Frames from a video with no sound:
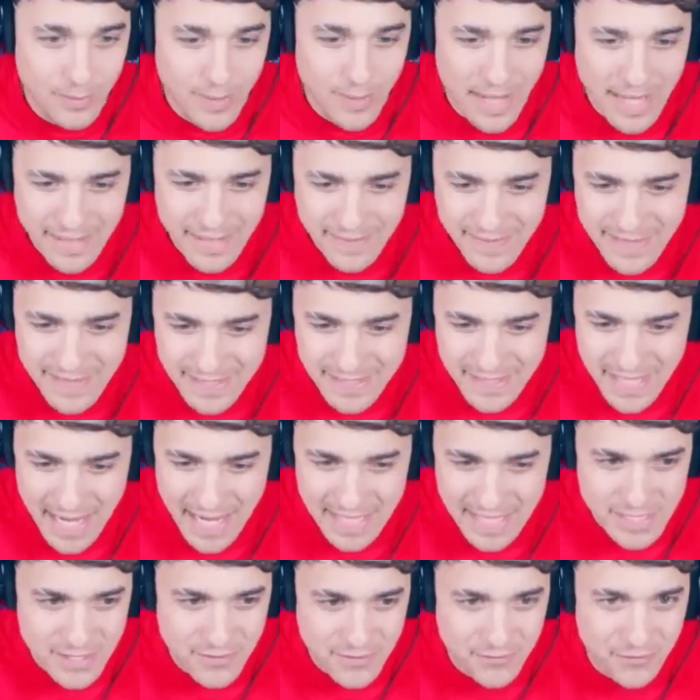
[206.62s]
Wait, why did this
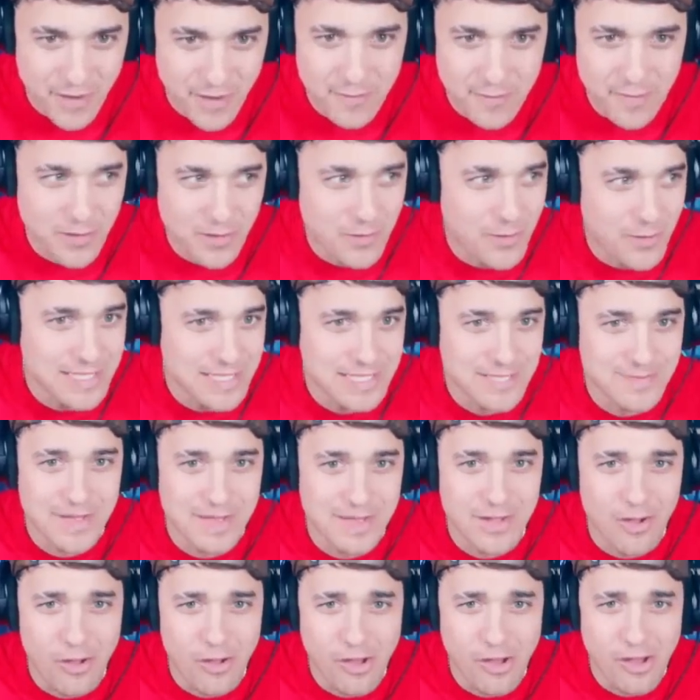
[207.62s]
guy just friend request
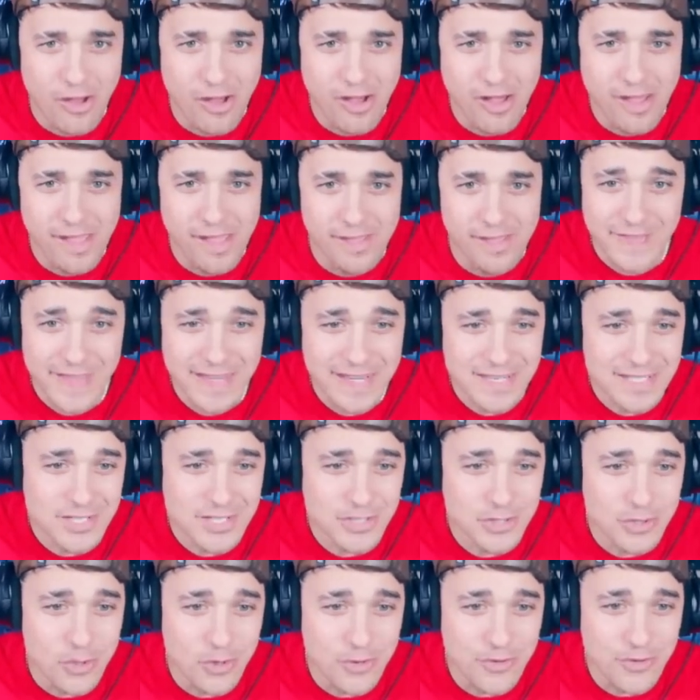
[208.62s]
me? Aw, that
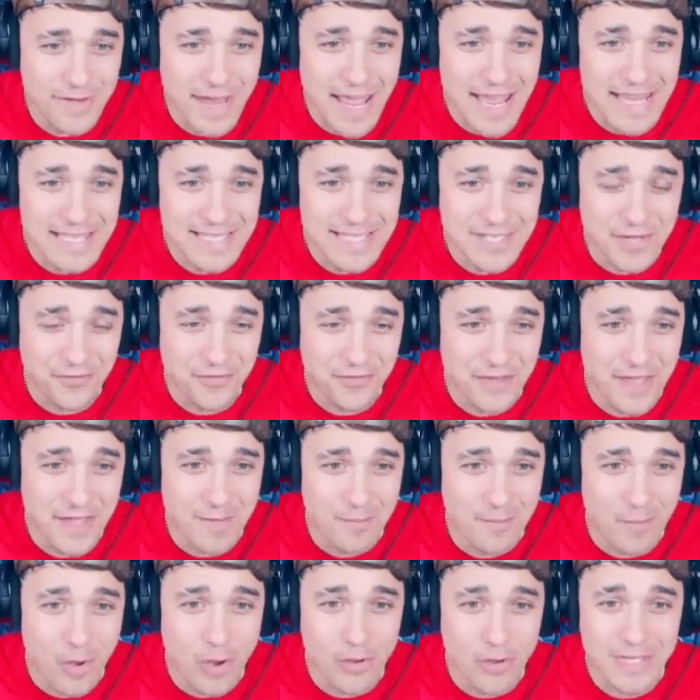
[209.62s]
is so nice of
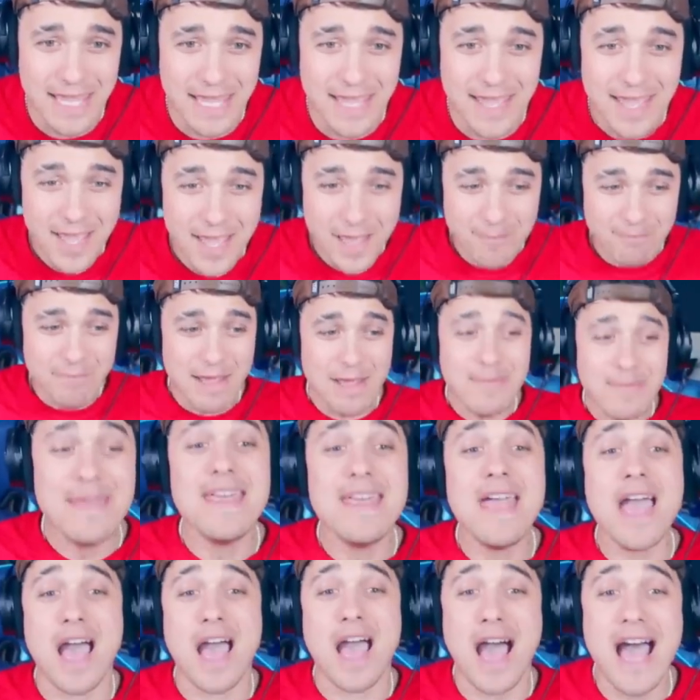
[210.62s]
him. Okay, maybe
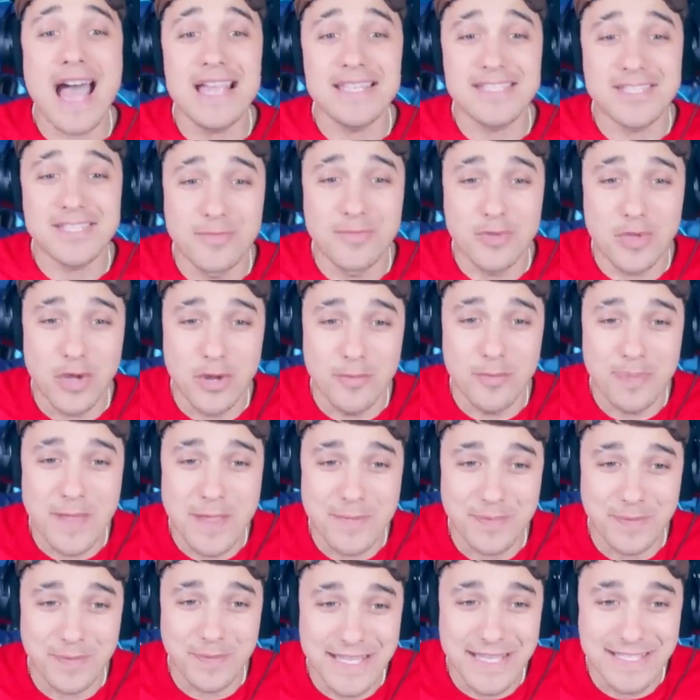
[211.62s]
there are some good
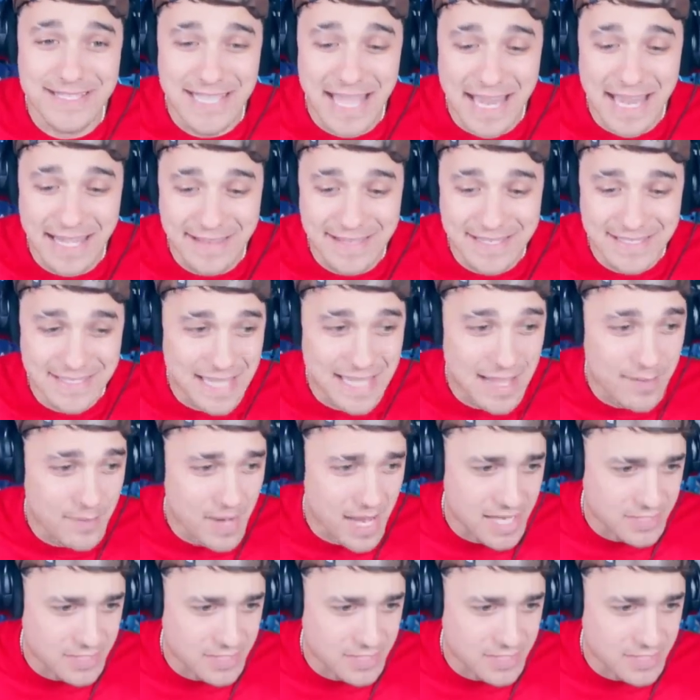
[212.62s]
people inside of this game,